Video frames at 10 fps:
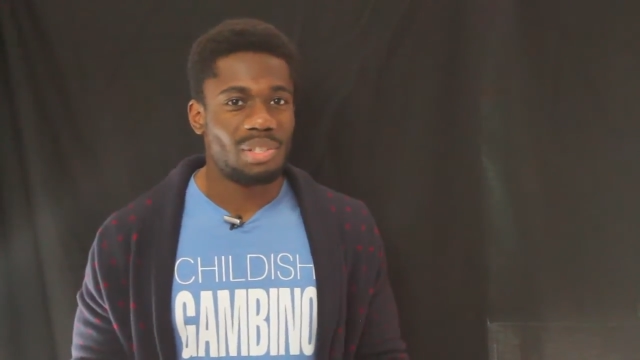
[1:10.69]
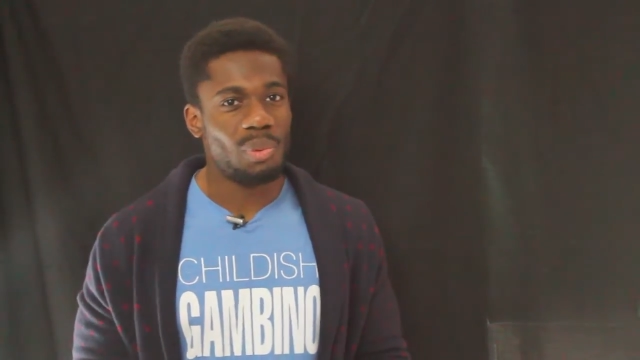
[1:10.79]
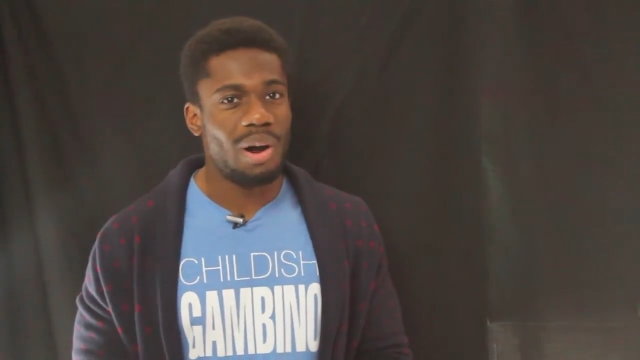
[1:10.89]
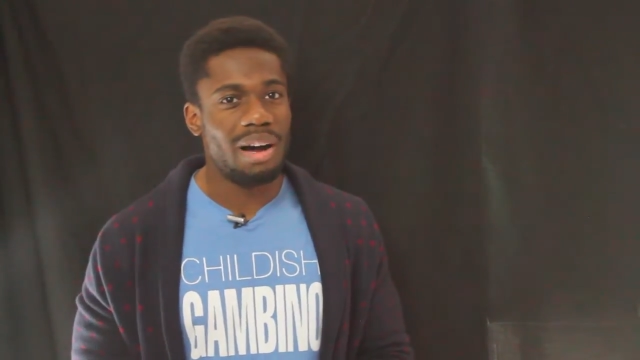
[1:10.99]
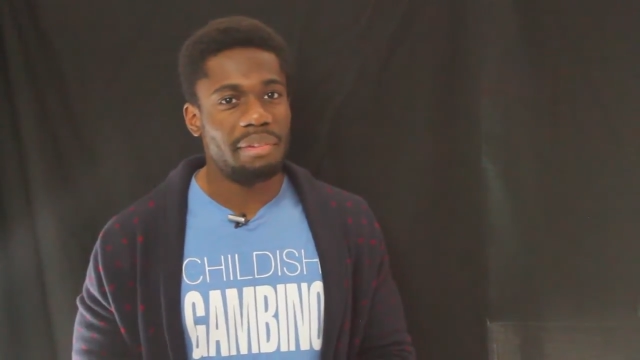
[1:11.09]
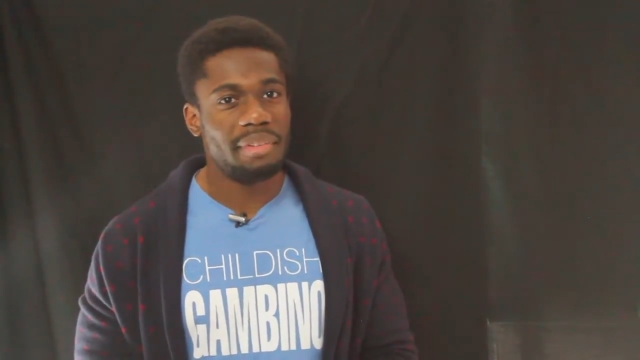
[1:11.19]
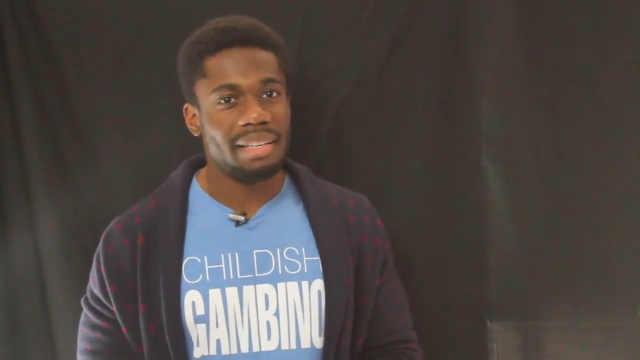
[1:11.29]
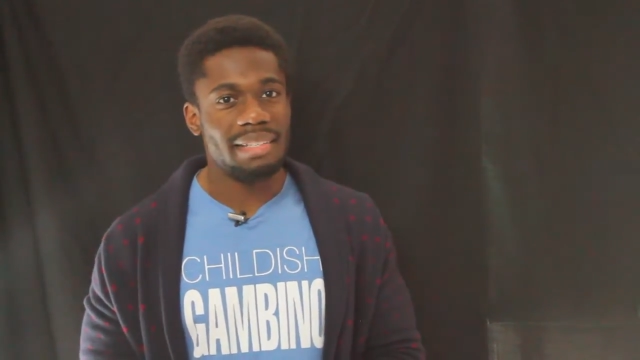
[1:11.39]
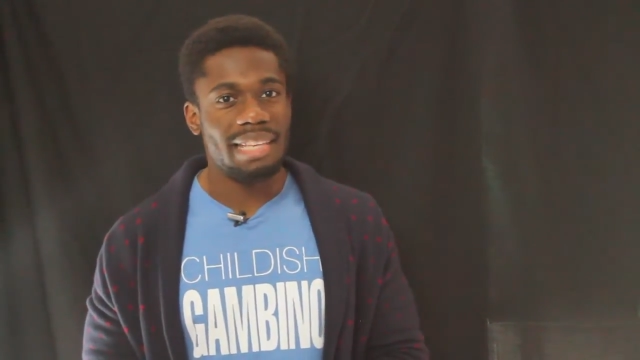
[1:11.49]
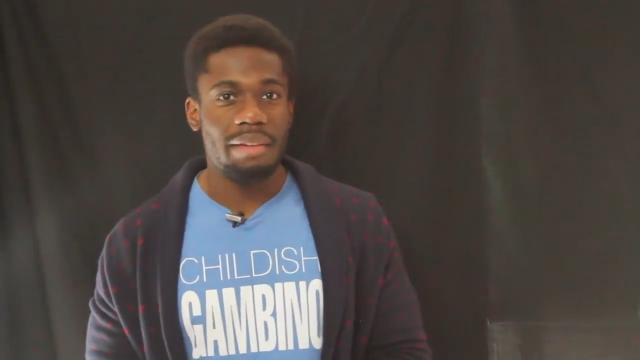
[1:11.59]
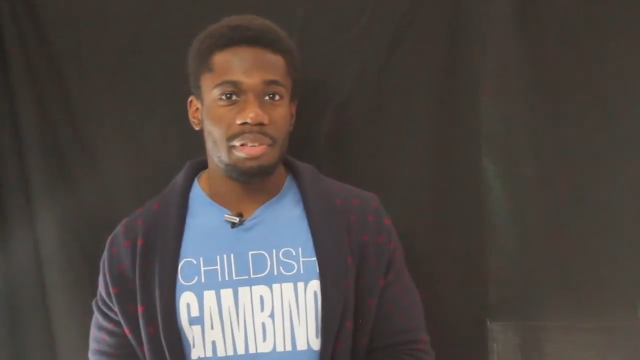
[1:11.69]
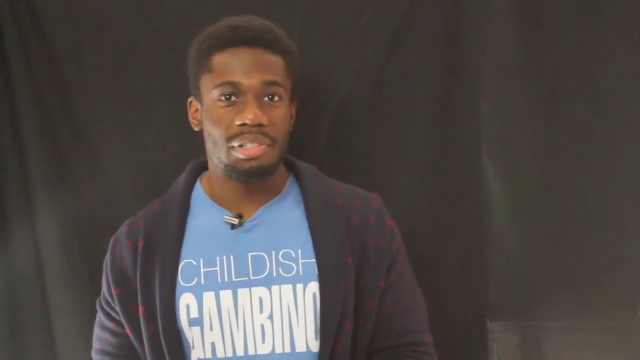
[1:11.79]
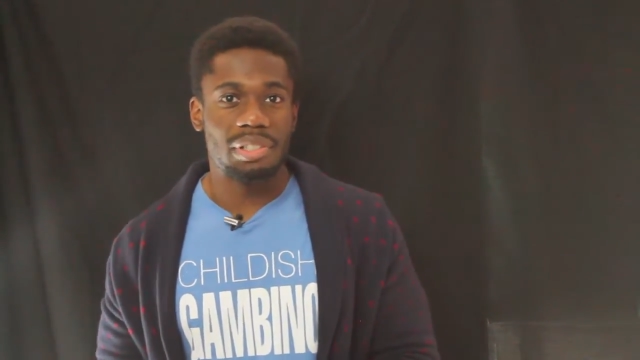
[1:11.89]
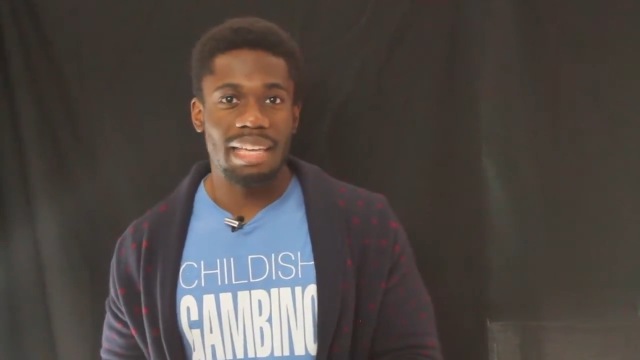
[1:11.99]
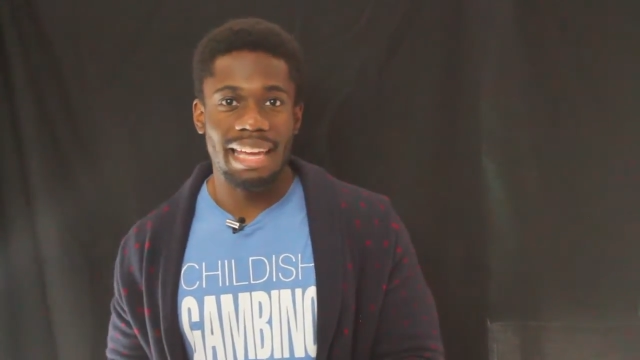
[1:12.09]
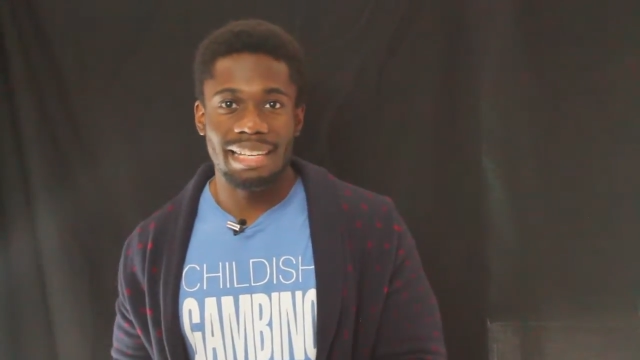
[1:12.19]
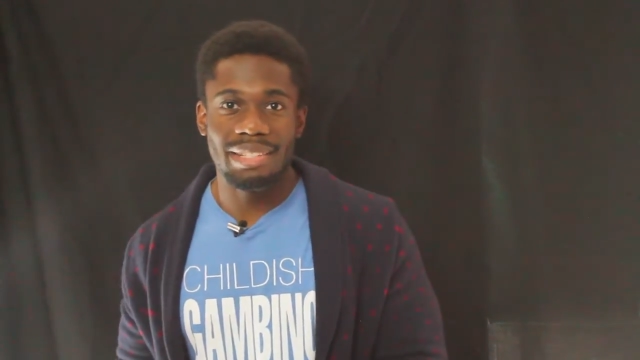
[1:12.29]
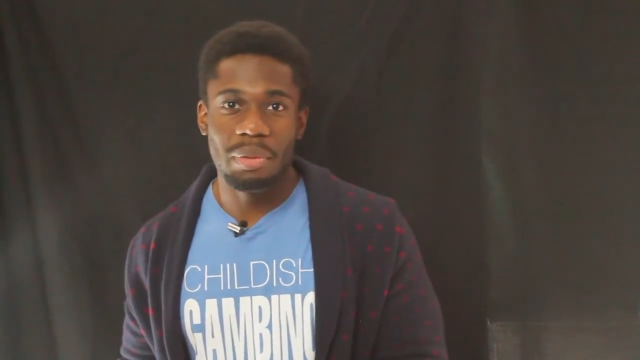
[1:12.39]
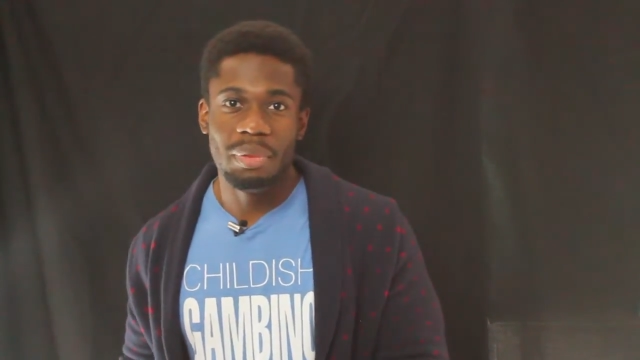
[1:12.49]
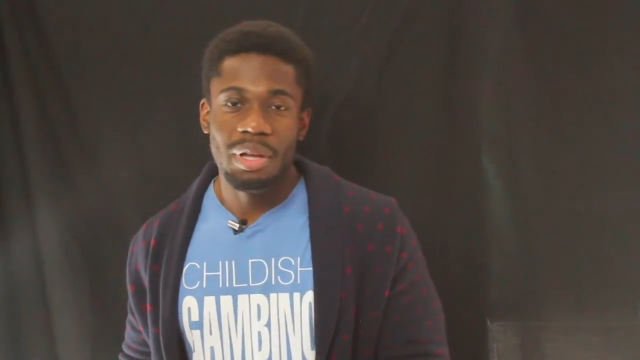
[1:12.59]
Suave, devilishly
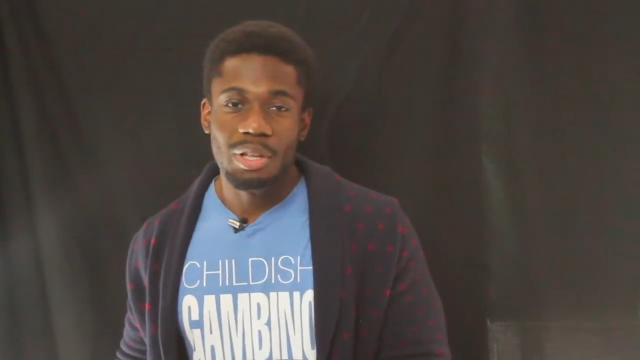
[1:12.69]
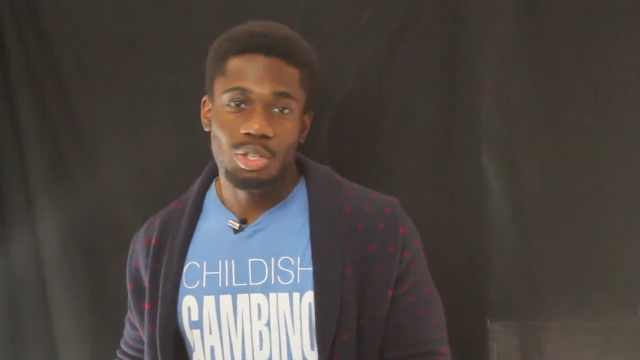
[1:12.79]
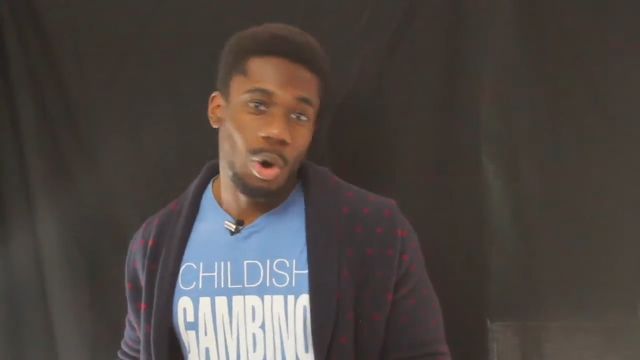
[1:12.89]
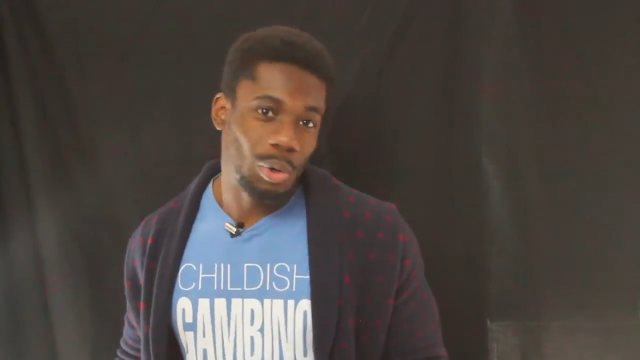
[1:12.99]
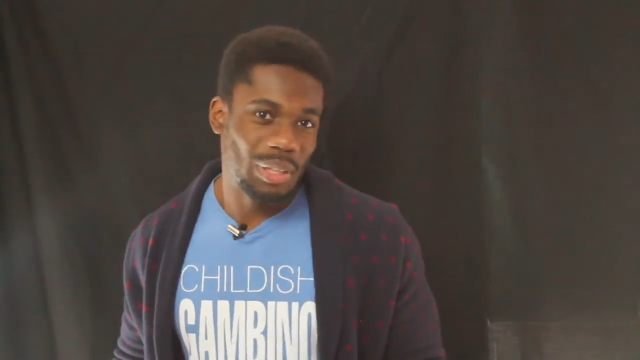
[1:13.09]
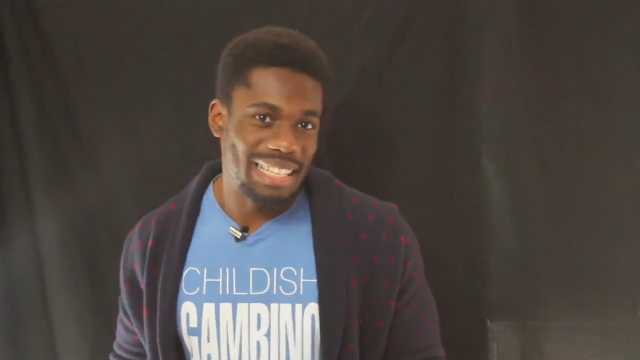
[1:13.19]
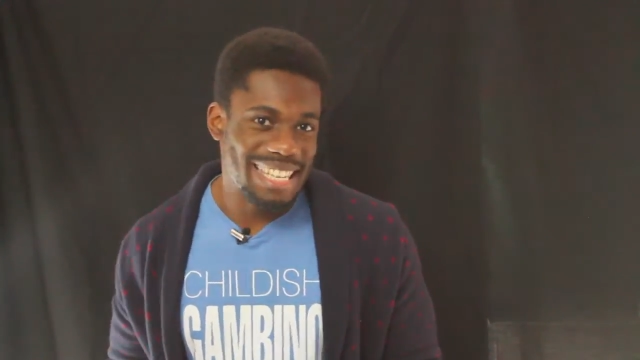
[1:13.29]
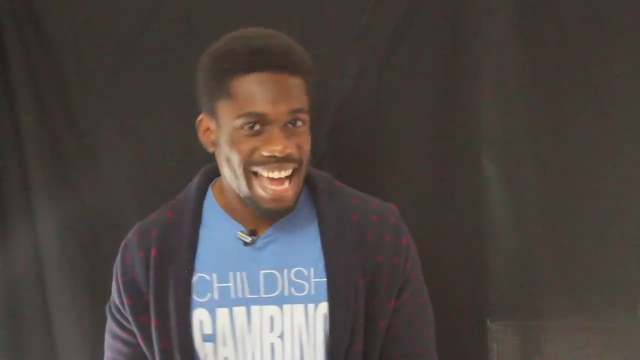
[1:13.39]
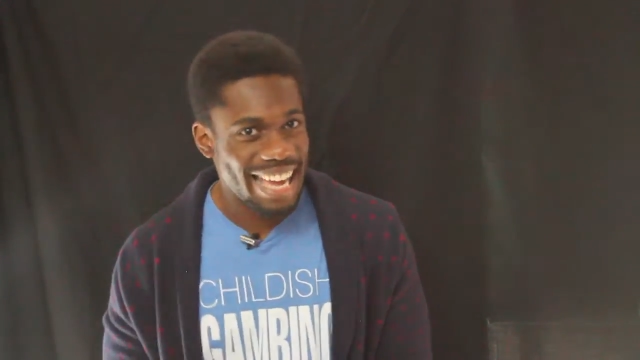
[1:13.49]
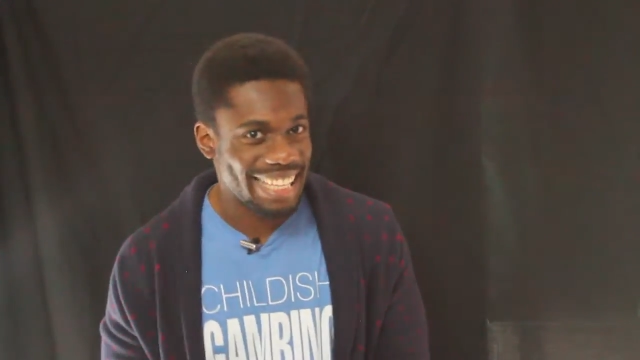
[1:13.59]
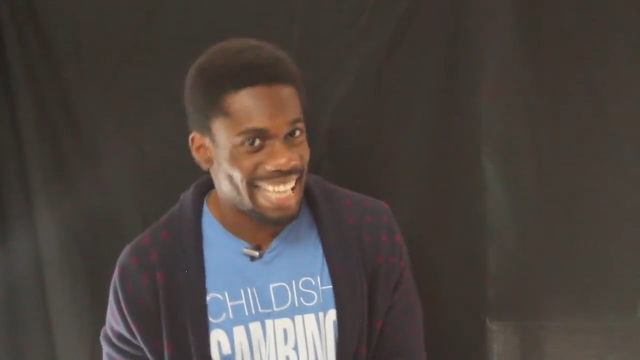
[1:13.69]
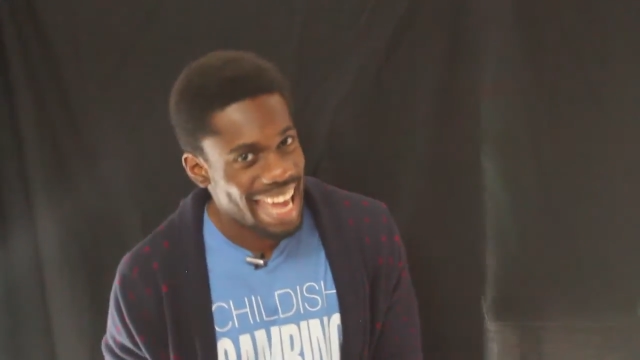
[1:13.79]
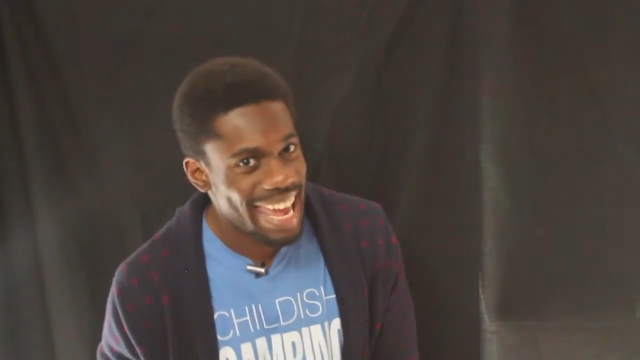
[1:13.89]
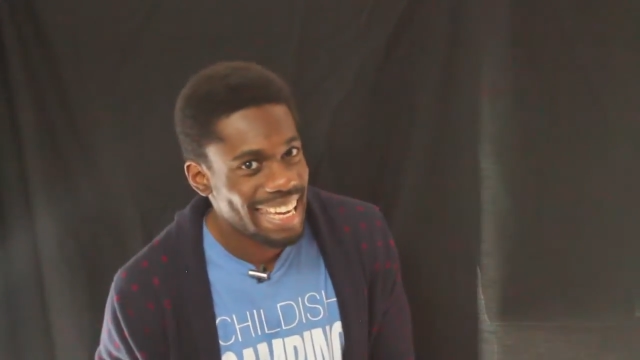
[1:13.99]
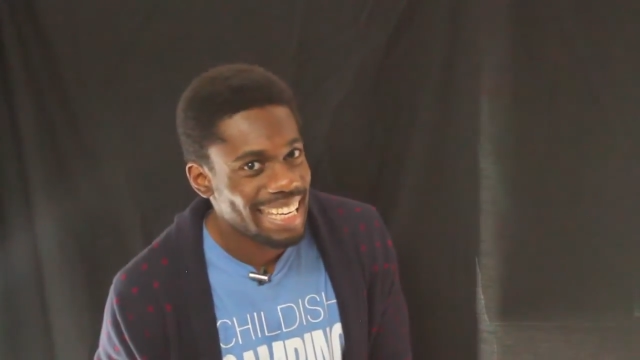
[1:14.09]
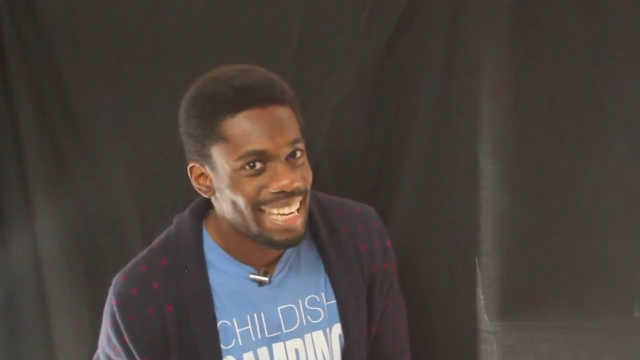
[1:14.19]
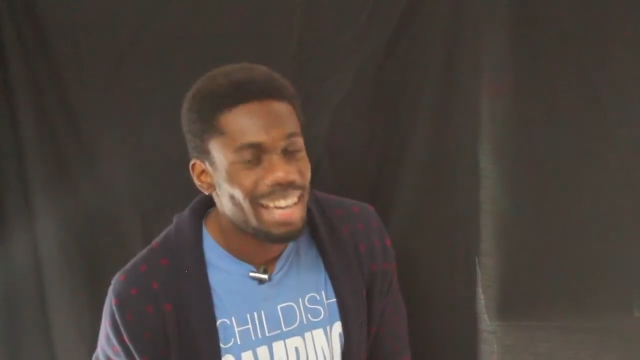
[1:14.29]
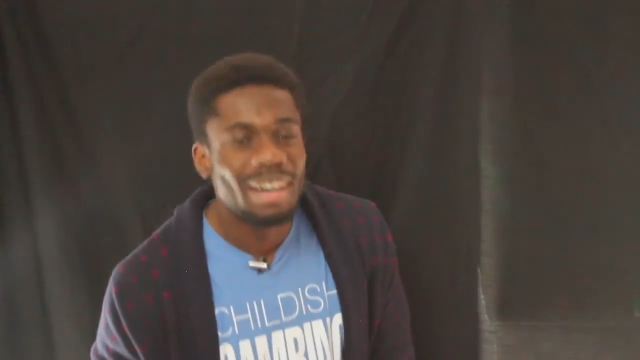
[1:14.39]
handsome, totally not gay?